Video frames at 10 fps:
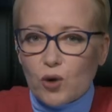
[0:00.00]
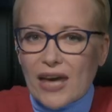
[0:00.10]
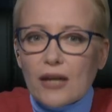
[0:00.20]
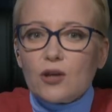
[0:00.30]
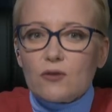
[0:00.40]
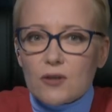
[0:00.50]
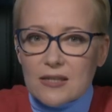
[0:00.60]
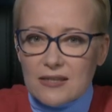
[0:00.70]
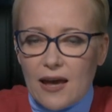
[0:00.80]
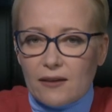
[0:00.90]
Can you
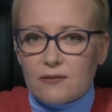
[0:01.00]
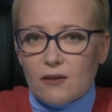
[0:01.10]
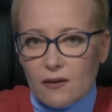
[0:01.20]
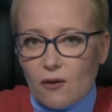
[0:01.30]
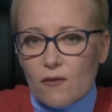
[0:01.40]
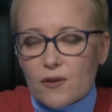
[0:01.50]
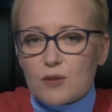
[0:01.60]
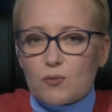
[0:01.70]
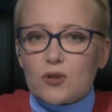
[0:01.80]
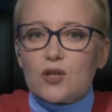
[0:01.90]
understand
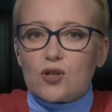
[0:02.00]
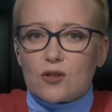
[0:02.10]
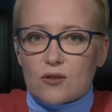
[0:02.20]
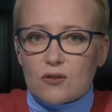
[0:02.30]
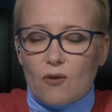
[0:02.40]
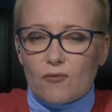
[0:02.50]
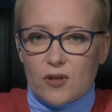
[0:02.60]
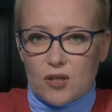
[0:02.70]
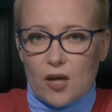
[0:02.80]
these positions of these